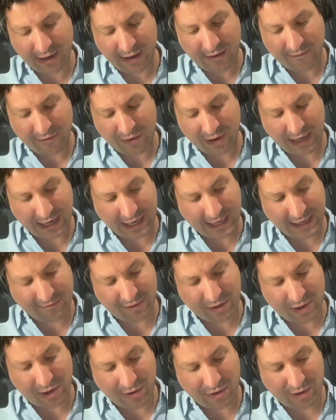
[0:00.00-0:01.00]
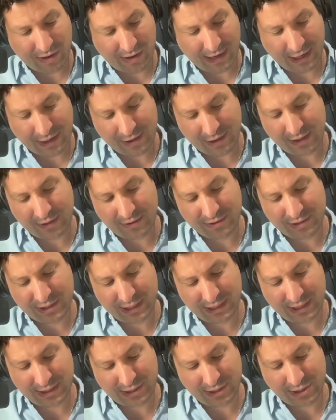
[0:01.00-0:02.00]
for I give all the land that you
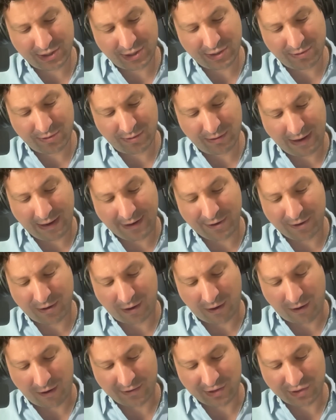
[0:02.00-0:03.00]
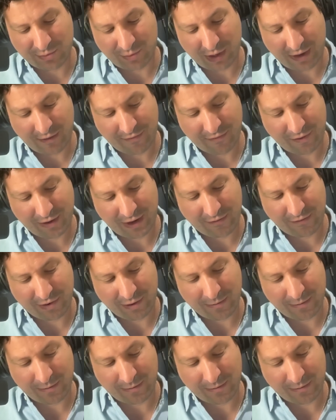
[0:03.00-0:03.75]
see to you and your offspring forever.